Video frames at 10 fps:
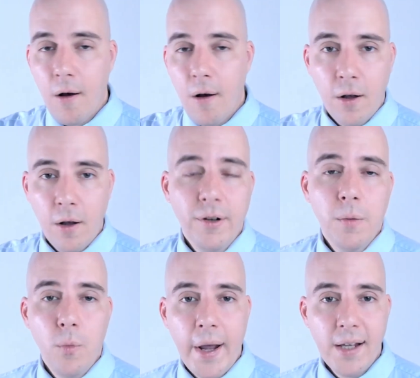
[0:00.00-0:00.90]
All
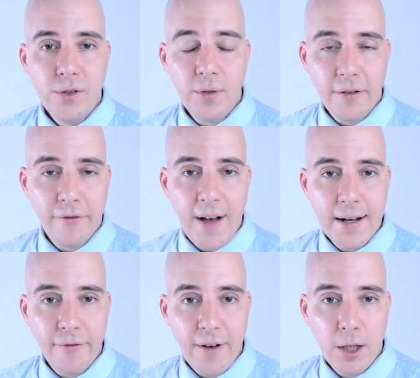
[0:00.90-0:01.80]
different ways you can
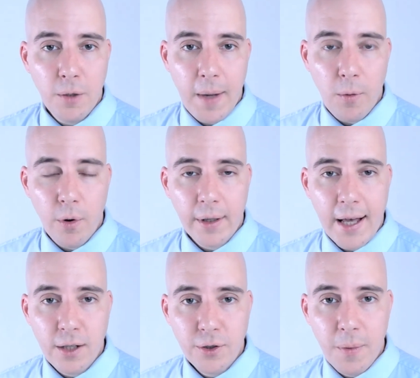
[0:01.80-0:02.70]
find and follow my work
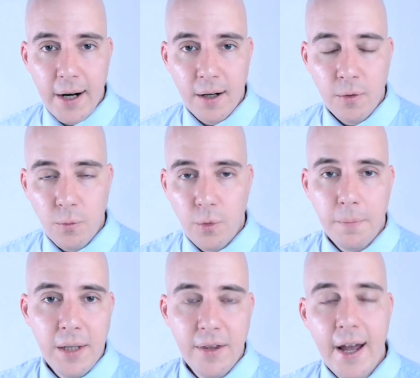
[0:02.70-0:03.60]
elsewhere
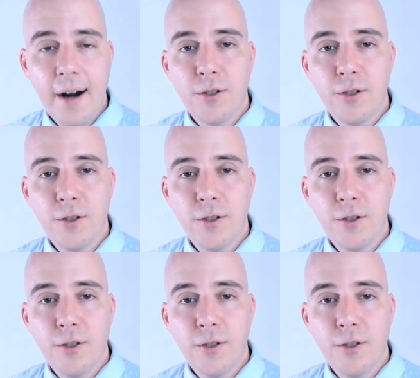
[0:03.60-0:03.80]
will be there,